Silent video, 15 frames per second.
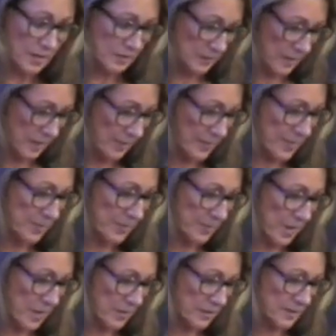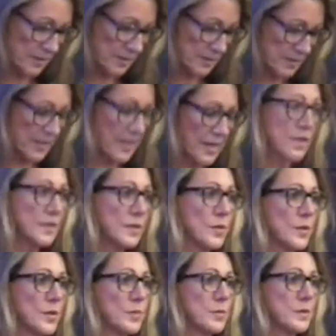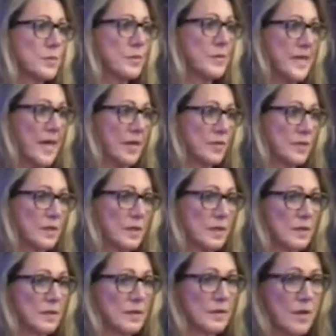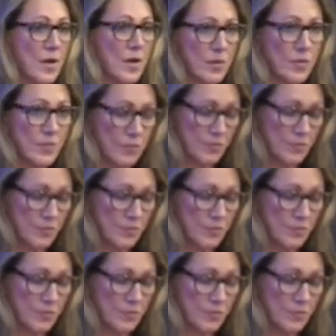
climate models, the answer is resounding no.